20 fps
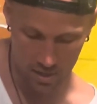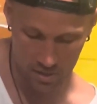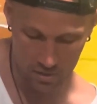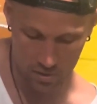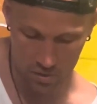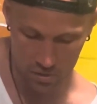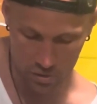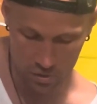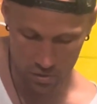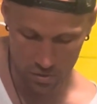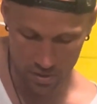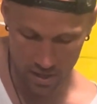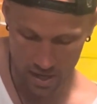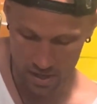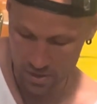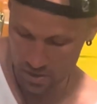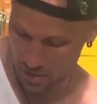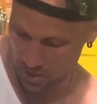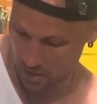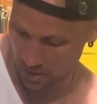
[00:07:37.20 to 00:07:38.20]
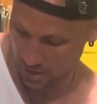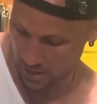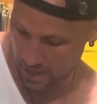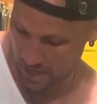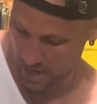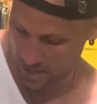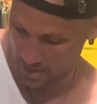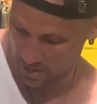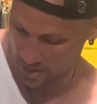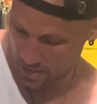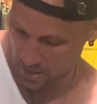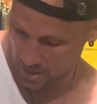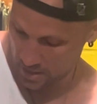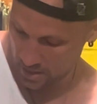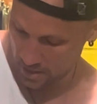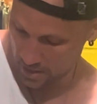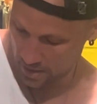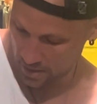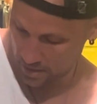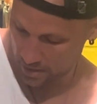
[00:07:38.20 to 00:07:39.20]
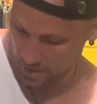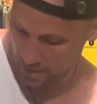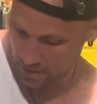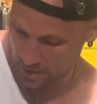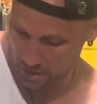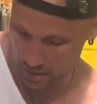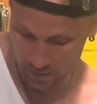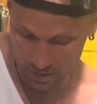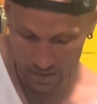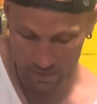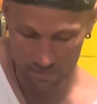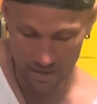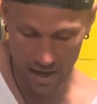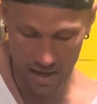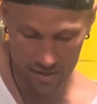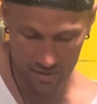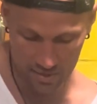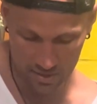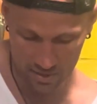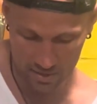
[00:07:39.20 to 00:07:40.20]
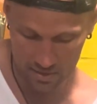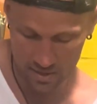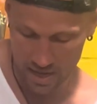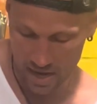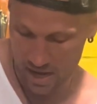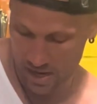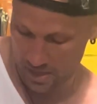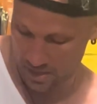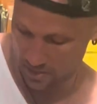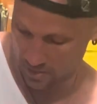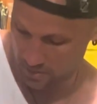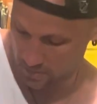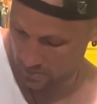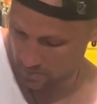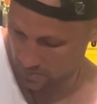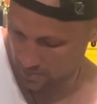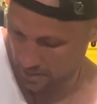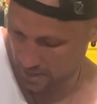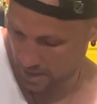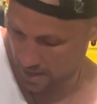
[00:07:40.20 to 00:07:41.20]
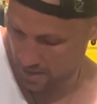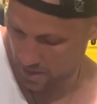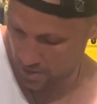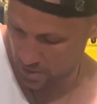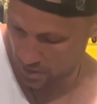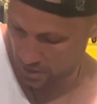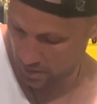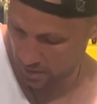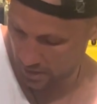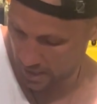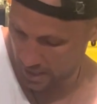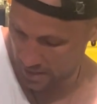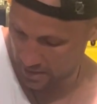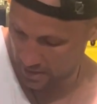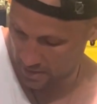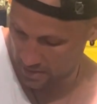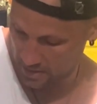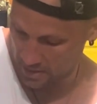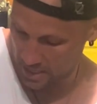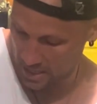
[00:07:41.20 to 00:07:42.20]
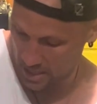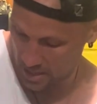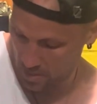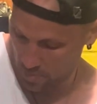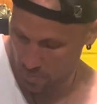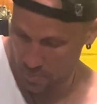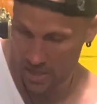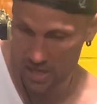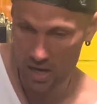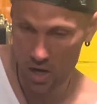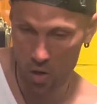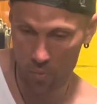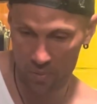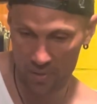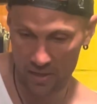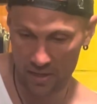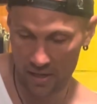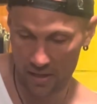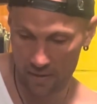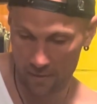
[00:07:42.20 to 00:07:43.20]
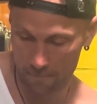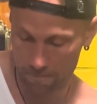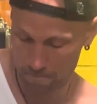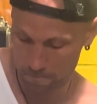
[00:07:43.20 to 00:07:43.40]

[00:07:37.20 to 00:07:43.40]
As soon as you do that, you're gonna land leave that sustain there, and you're gonna land the D and the B open together.